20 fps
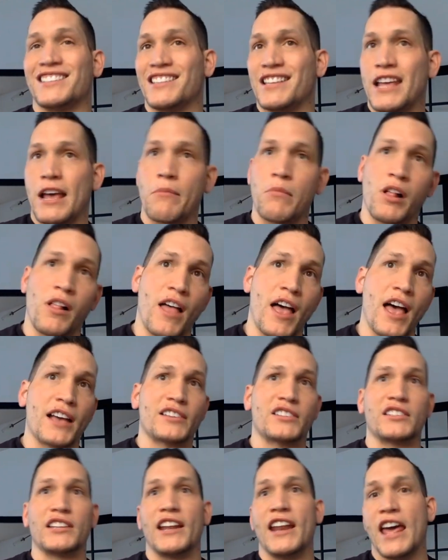in the
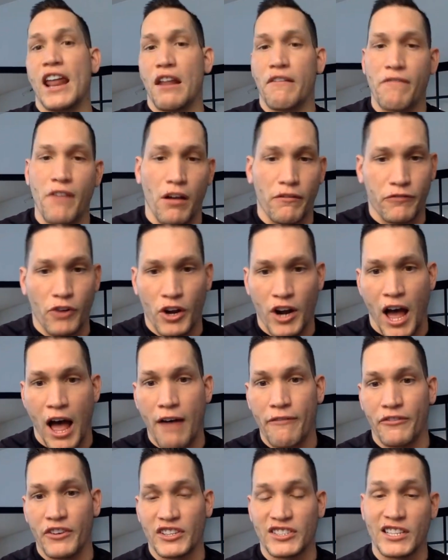MLS and NFL front
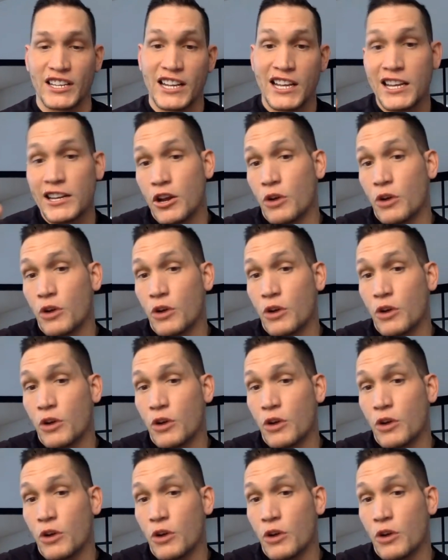office and he